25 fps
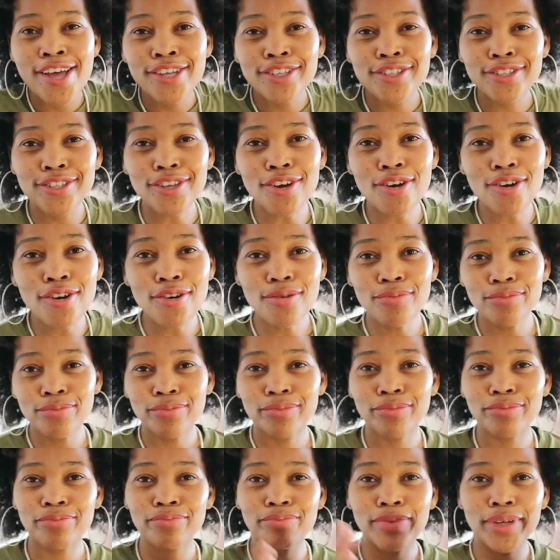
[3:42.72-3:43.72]
so
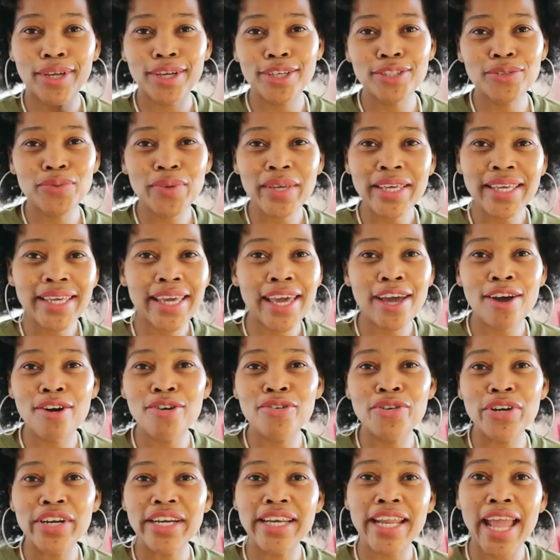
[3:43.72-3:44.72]
because we're here
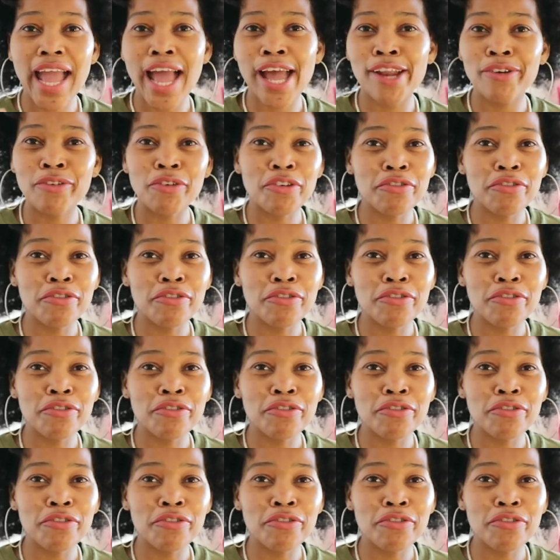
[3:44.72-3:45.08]
already and